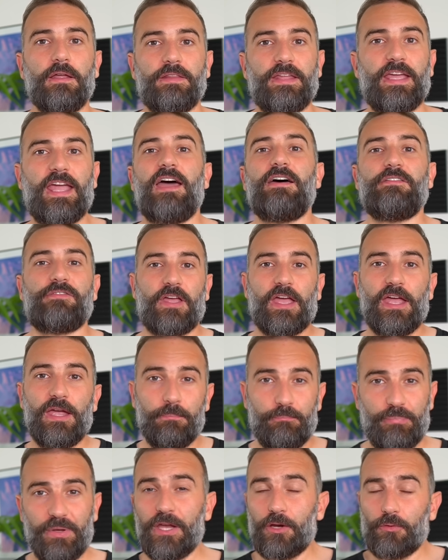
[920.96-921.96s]
They have a
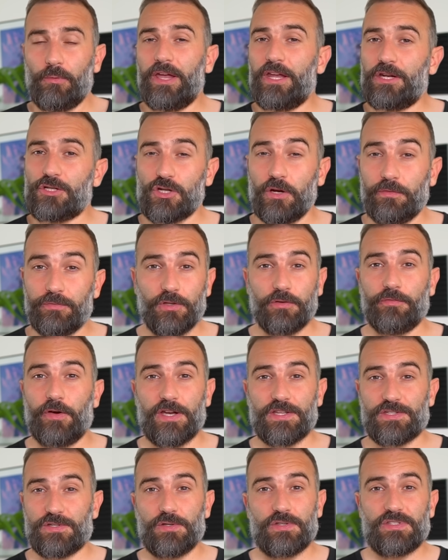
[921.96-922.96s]
big range of
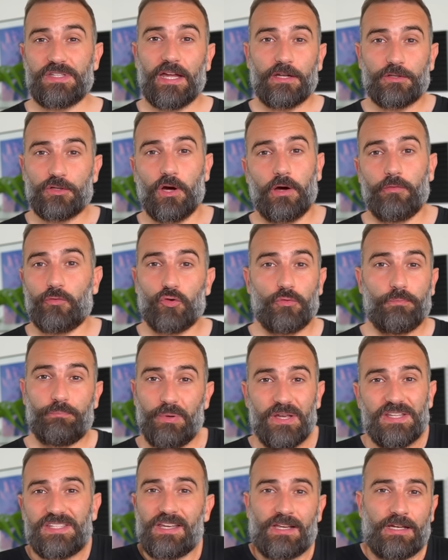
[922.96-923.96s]
devices that cover
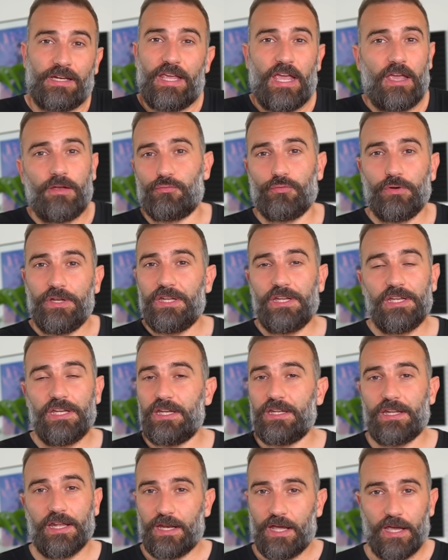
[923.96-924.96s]
basically every
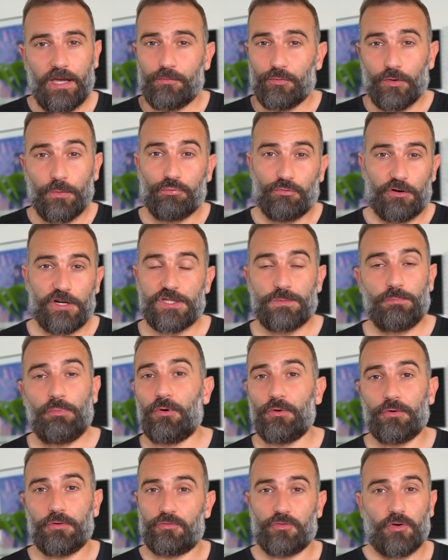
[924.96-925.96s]
need and every price point